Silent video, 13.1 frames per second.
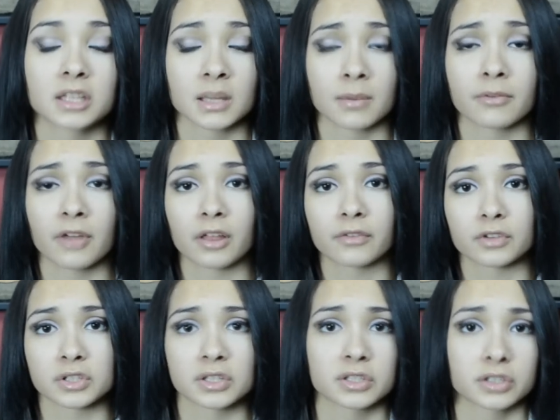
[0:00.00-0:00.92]
Cyber Valley
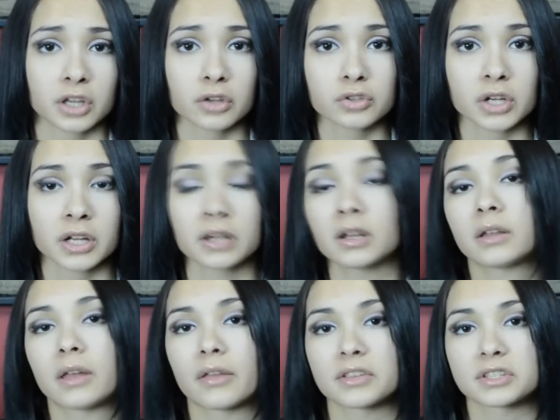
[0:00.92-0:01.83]
versus Skill Drain.
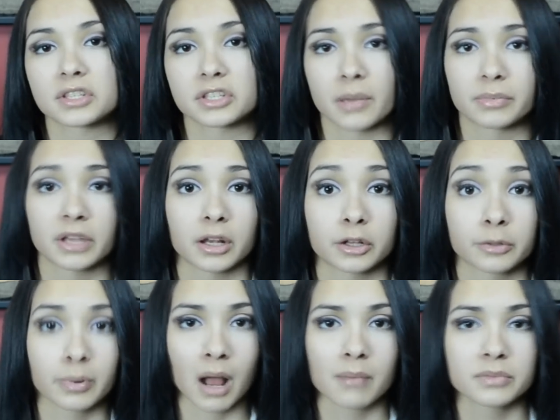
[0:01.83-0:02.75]
Now this is updated
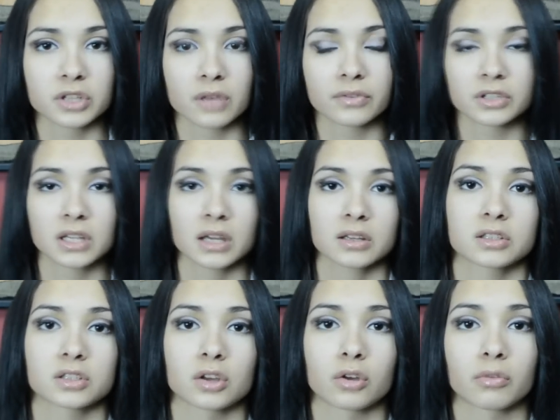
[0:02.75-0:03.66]
to problem-solving
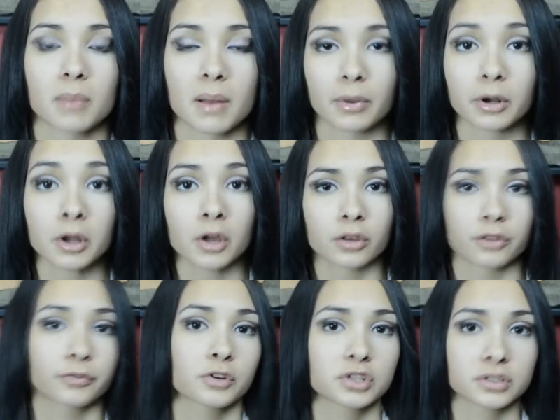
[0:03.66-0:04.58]
text, so remember
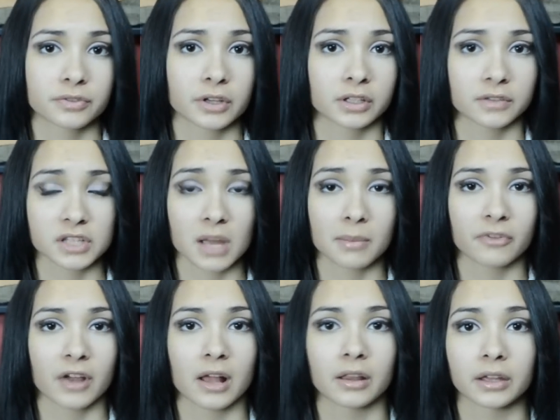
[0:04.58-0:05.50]
the first effect of
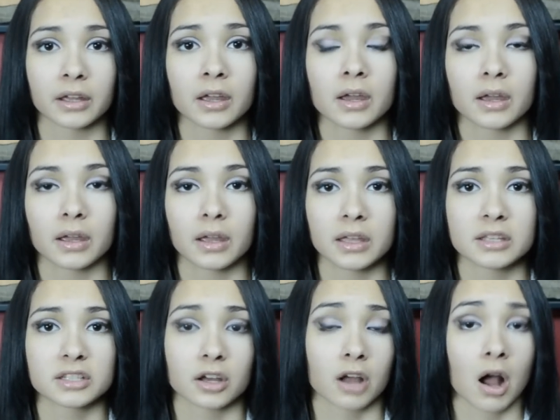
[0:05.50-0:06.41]
Cyber Valley
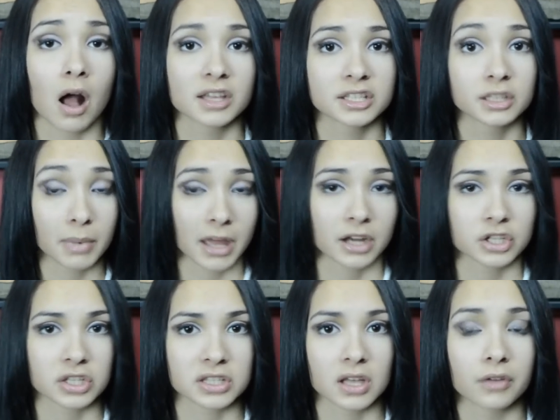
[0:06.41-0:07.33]
is a cost to
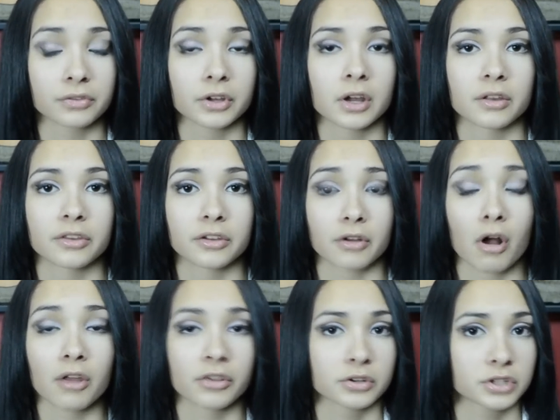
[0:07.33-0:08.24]
banish itself. The
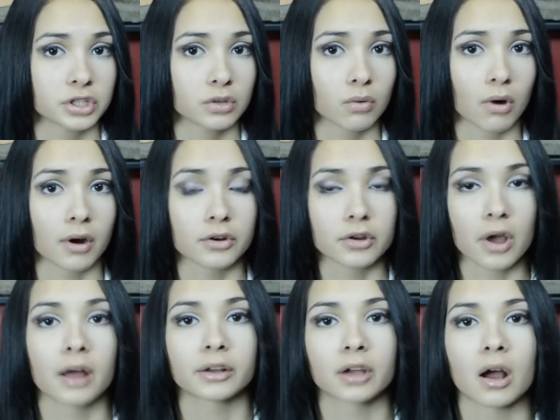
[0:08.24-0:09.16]
other 2 are
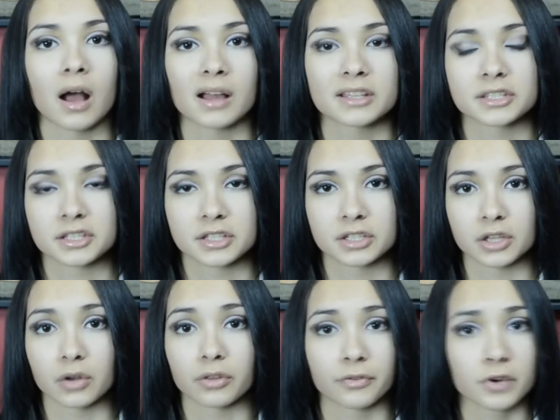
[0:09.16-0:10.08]
not costs,
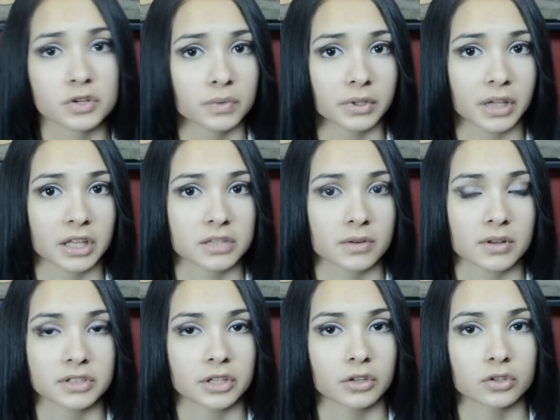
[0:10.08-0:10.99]
so the first one gets
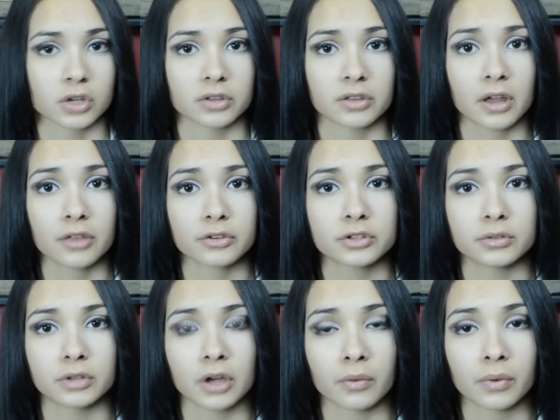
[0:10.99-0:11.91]
around Skill Drain, the other
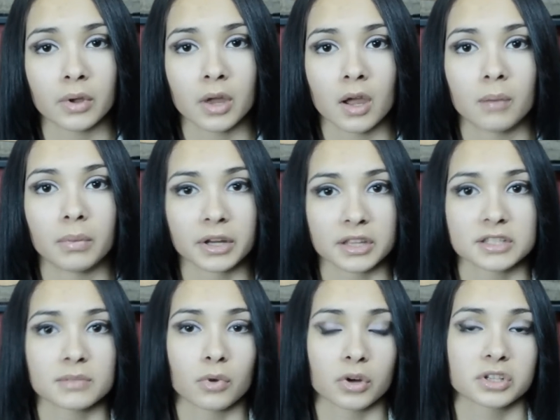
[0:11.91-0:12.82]
2 don't, but
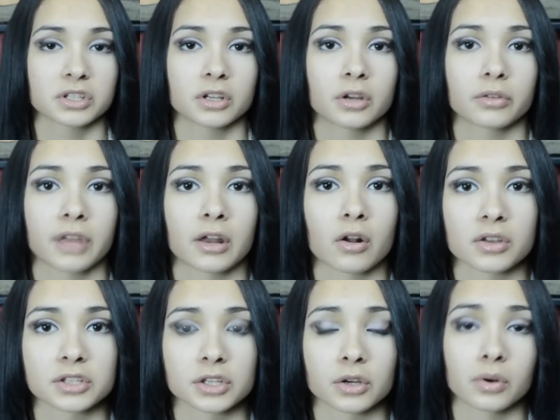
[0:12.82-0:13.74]
it's important to note that
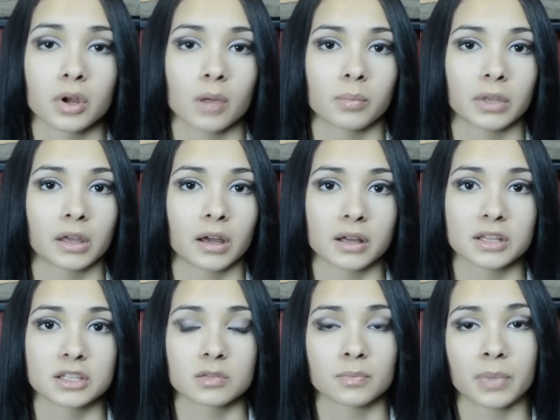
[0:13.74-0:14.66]
also
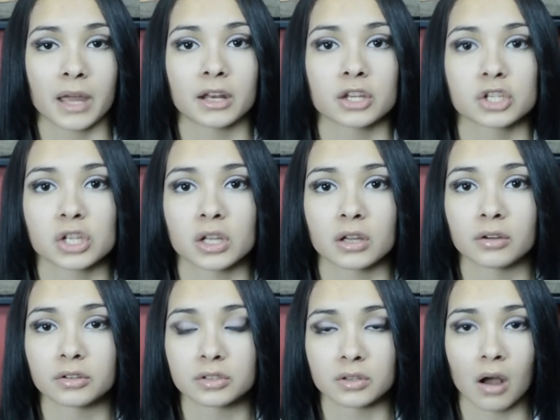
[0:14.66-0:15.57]
because banishing